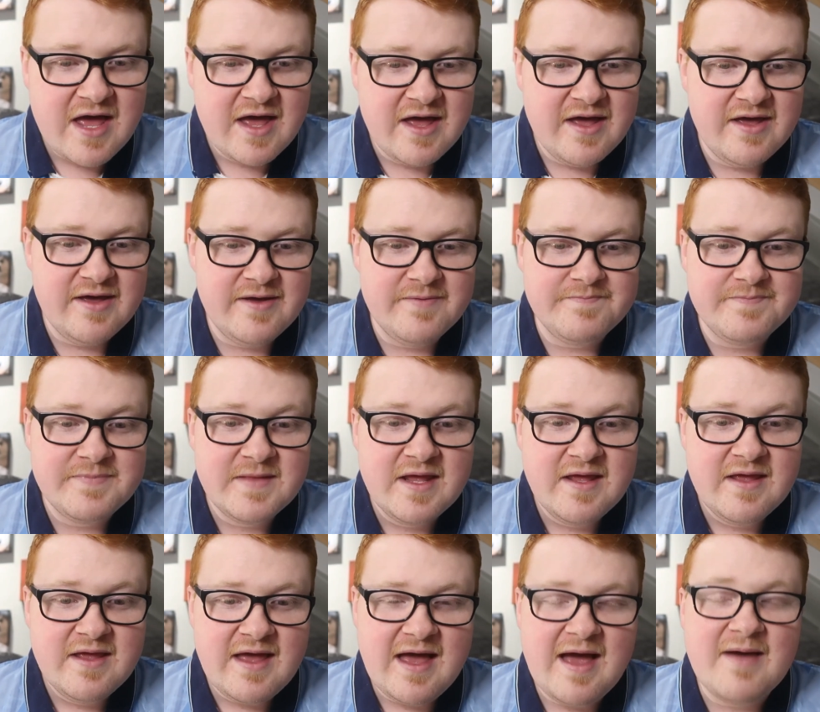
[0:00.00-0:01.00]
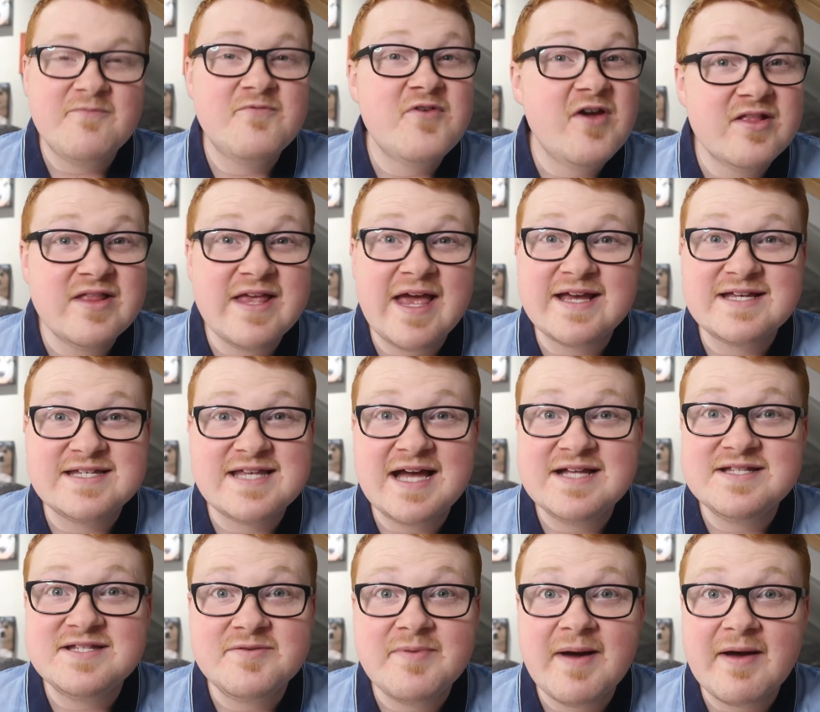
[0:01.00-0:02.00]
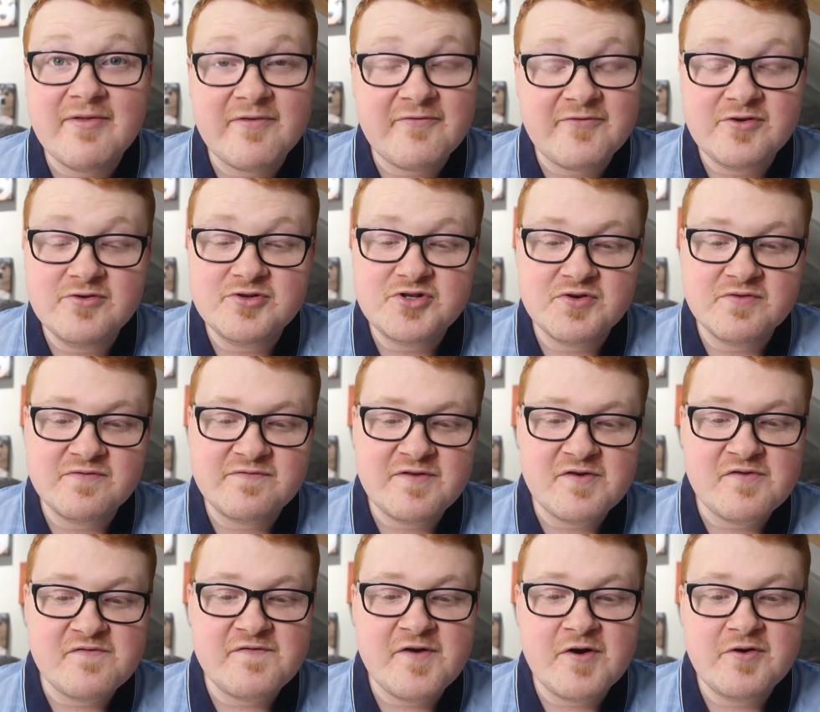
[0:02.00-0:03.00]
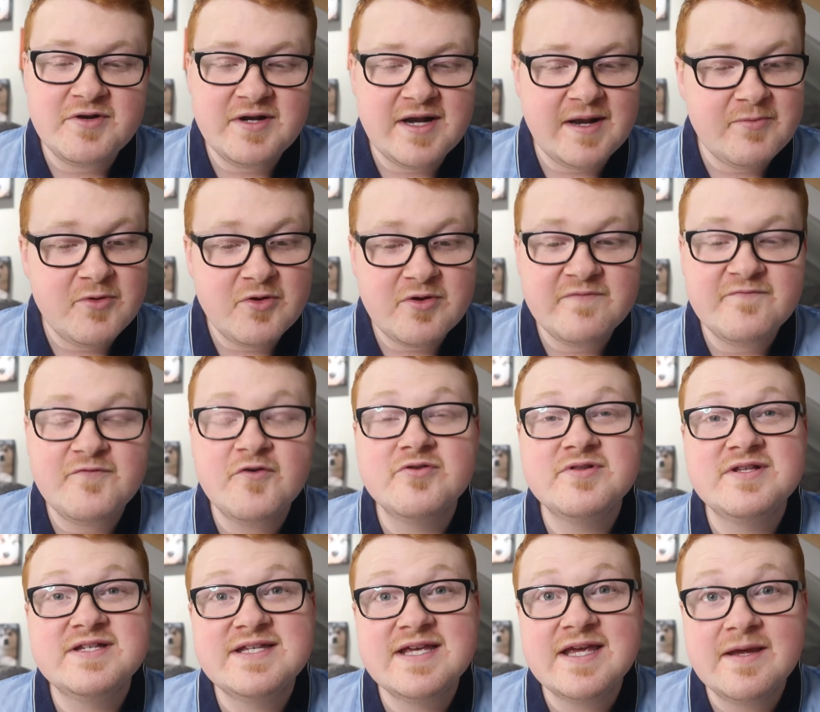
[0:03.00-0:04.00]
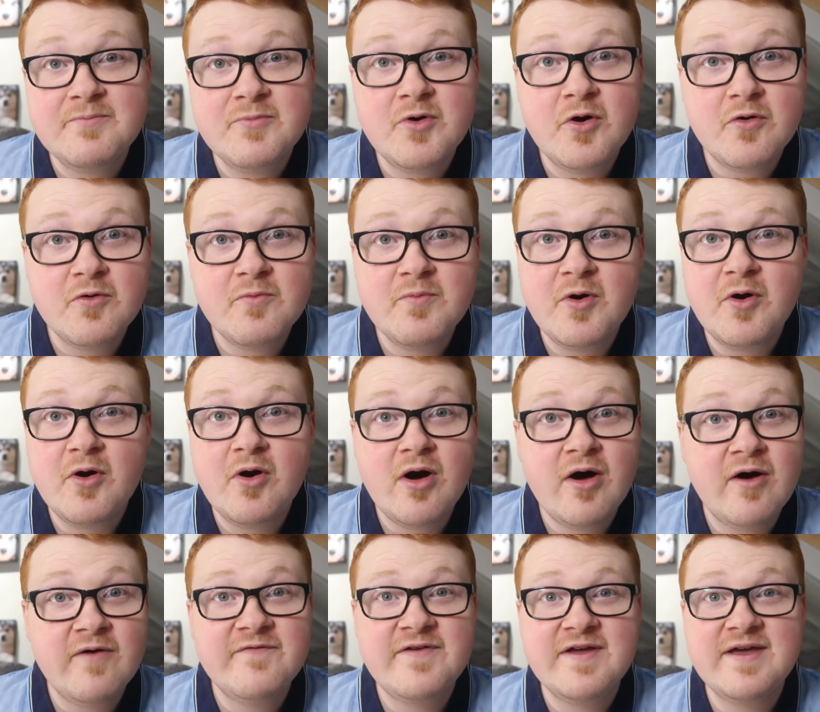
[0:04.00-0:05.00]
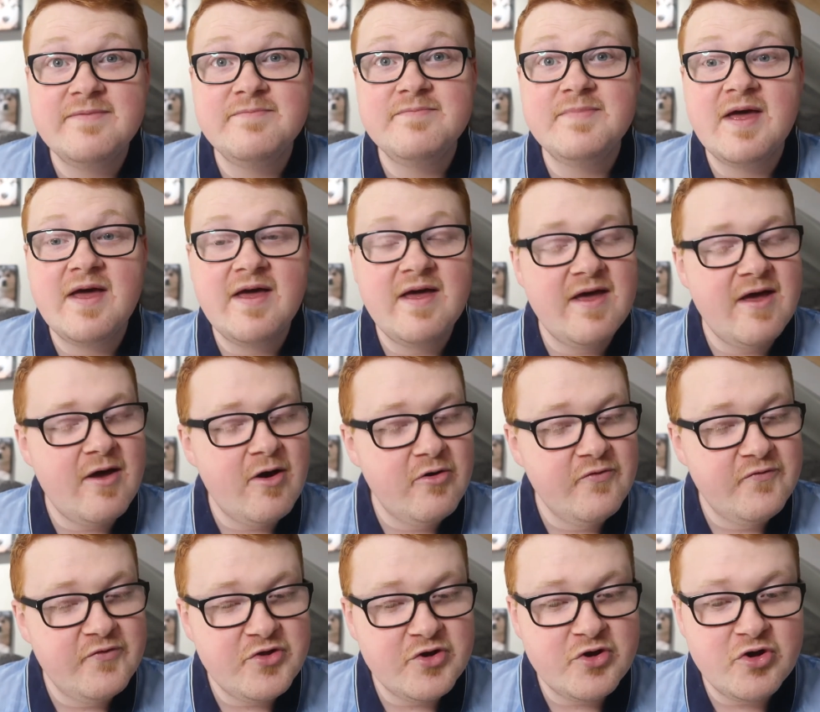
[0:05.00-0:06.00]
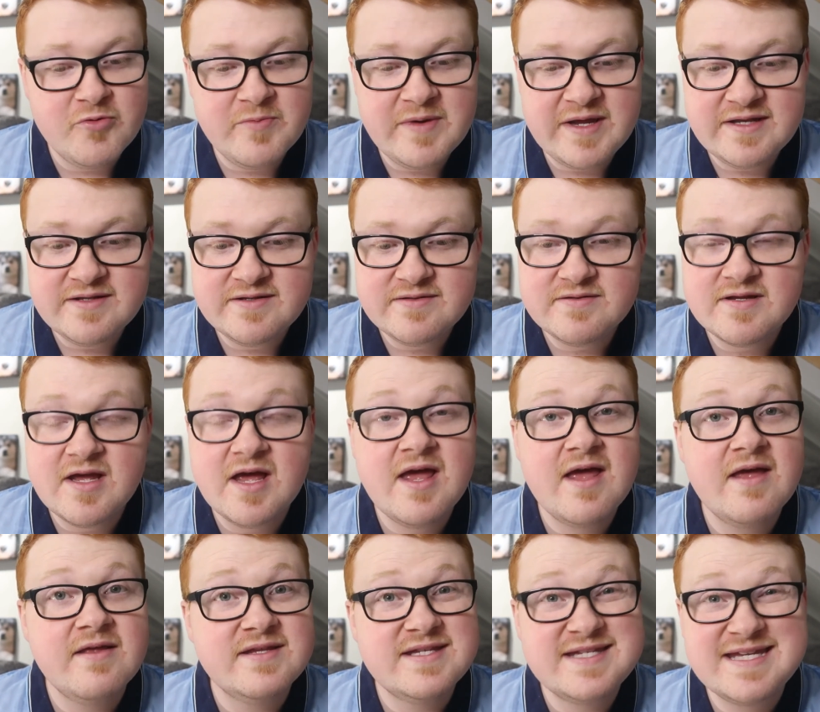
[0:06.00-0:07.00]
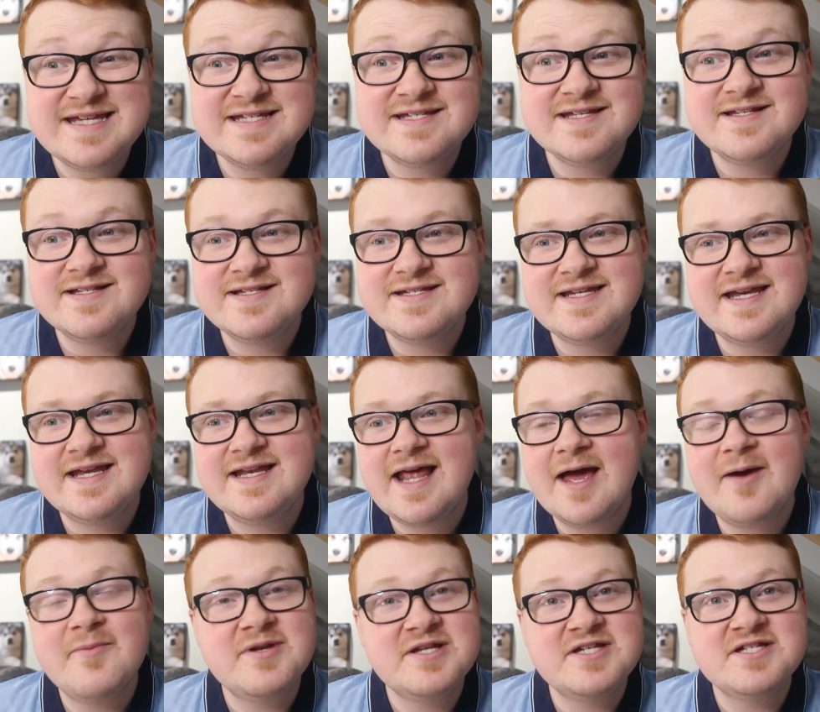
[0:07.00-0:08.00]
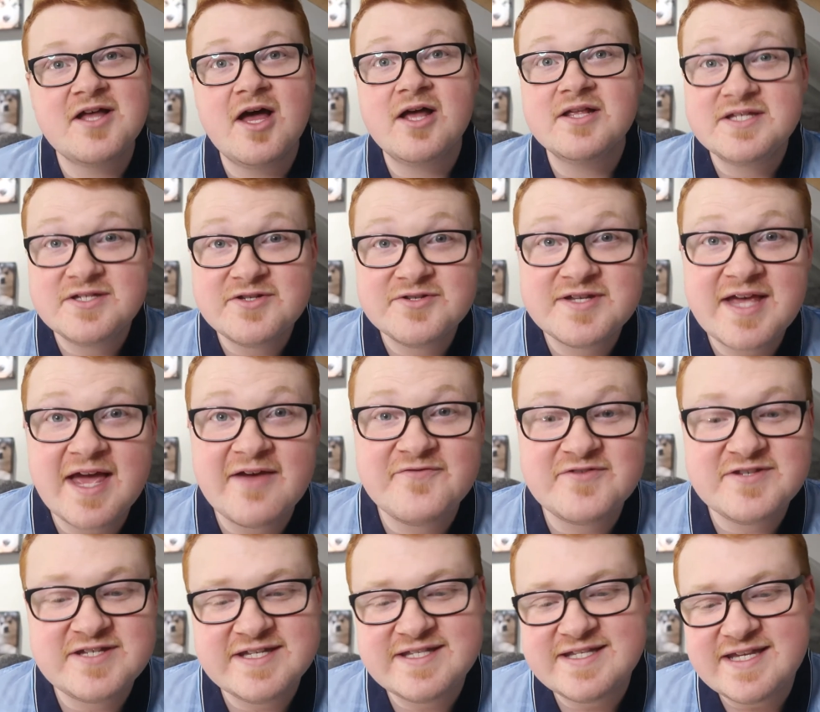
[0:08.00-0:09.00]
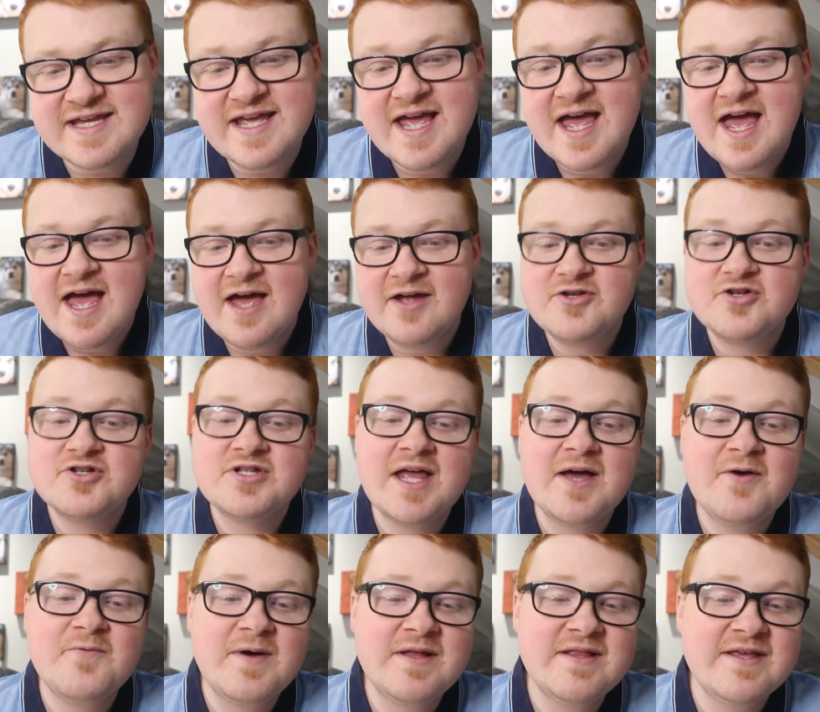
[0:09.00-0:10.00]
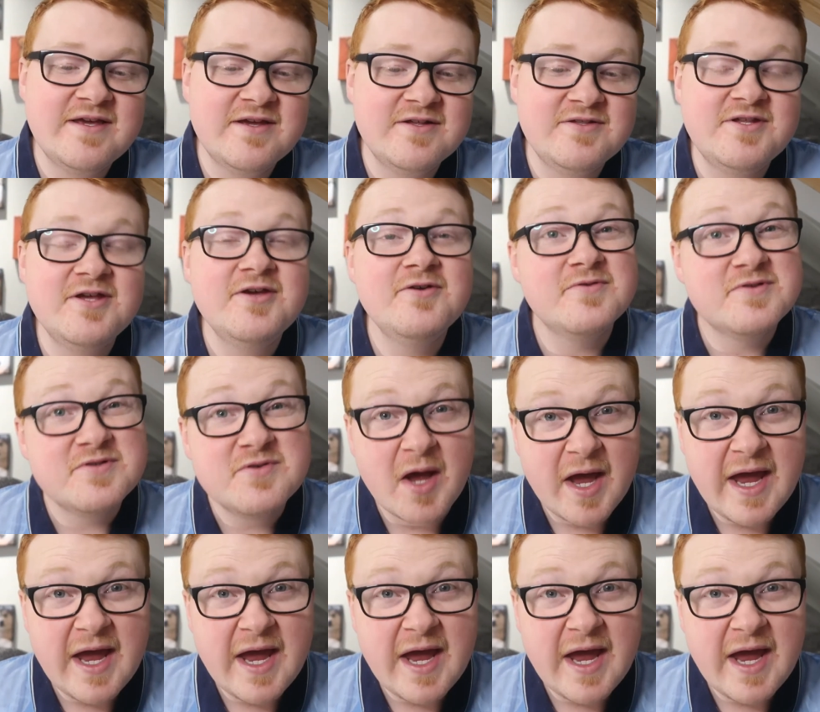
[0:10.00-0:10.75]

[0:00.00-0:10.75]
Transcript: Um, I'm really excited about the future of Phil Foden. I'm looking forward to seeing more and more of him uh, over the coming uh, season, seeing how many starts he does get for City and just how well he can do.